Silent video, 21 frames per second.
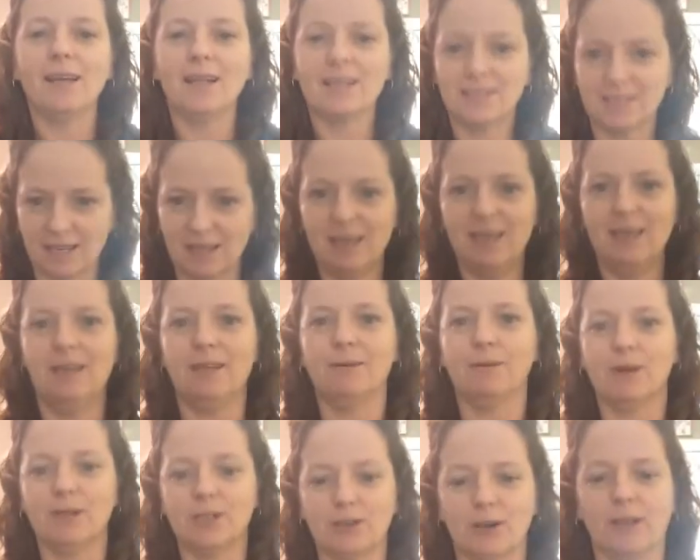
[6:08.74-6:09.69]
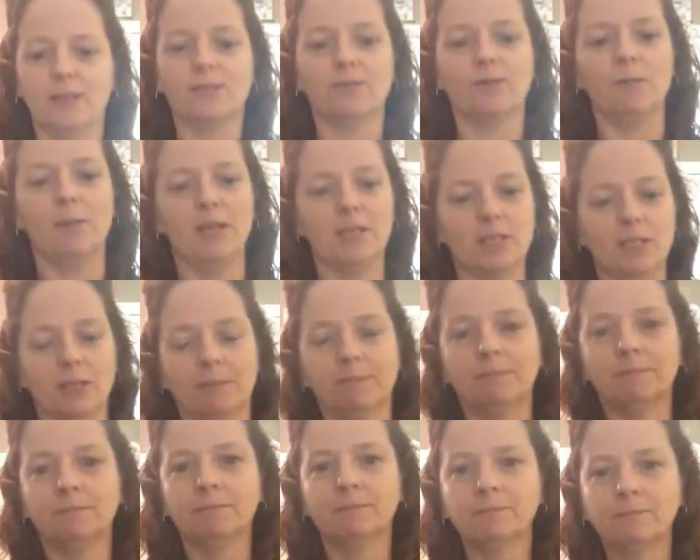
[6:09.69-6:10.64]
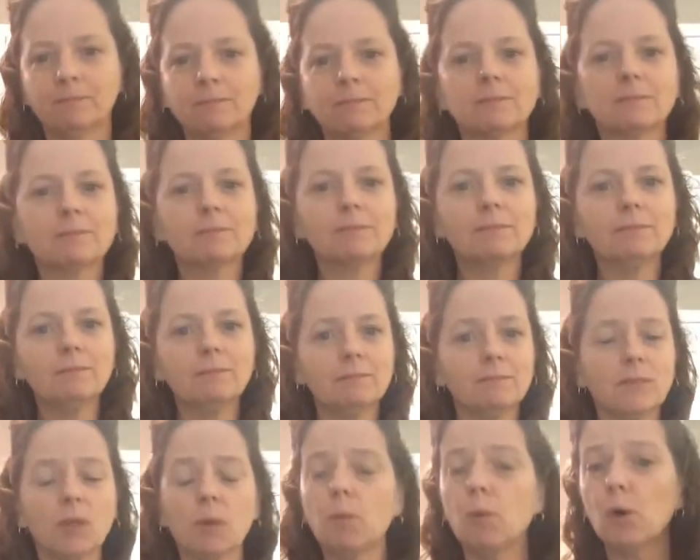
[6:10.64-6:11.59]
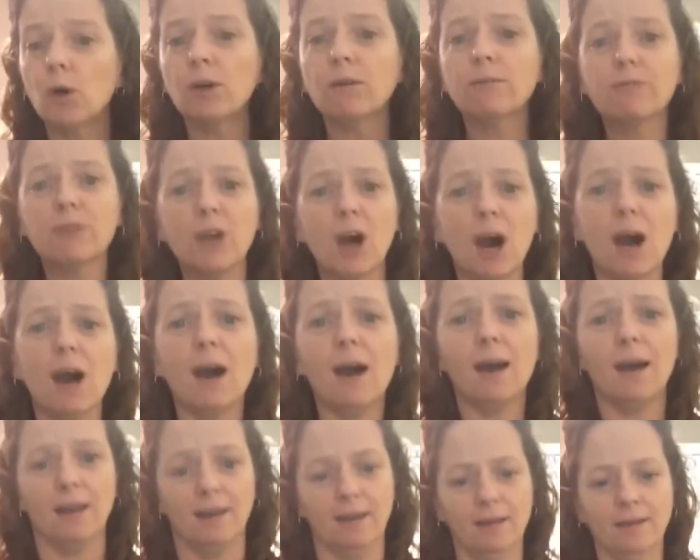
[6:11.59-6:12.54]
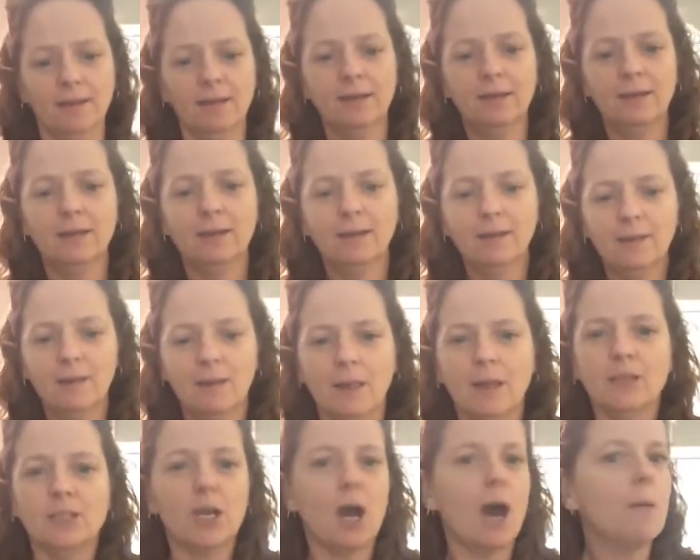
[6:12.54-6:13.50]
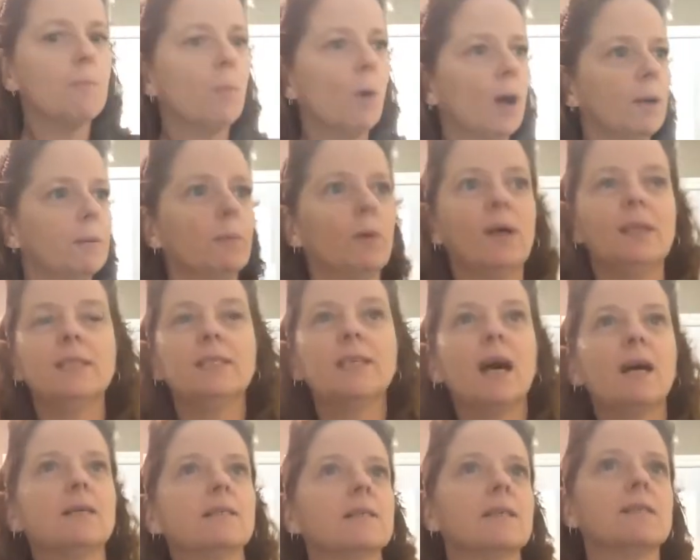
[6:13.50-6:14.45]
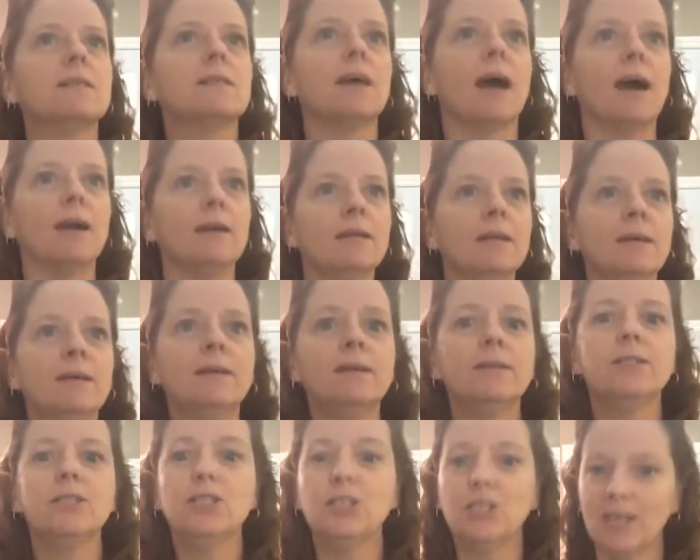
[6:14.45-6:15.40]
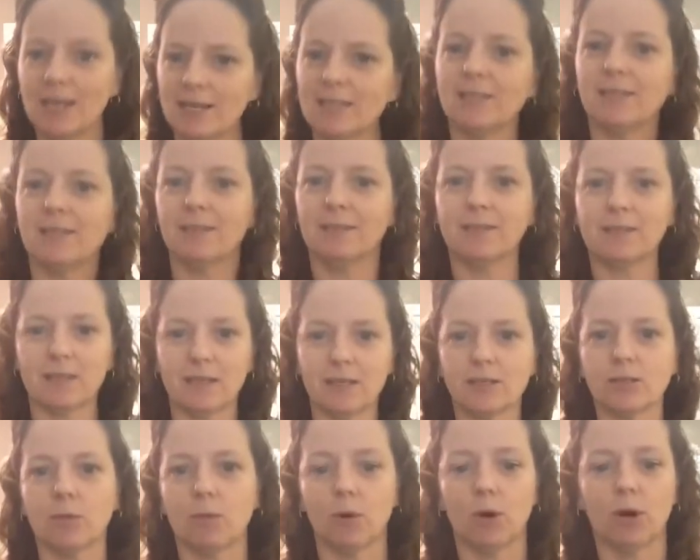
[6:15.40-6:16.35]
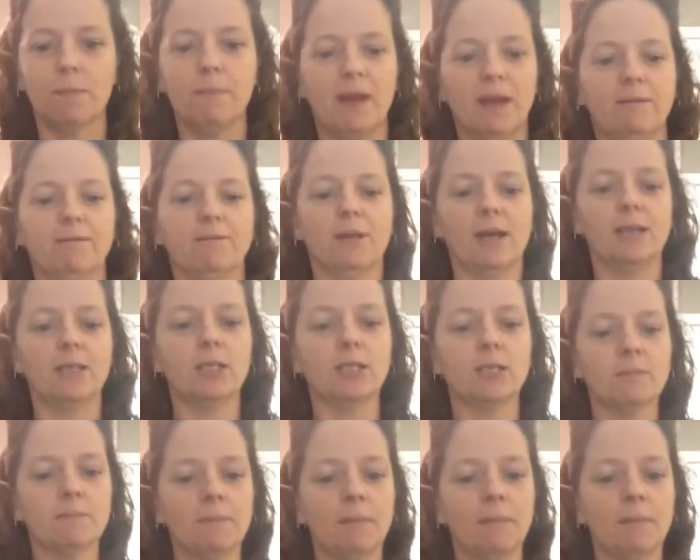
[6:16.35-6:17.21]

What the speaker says: is the key to our transformation: the word of God. John 1:1 tells us that Jesus is the word made flesh.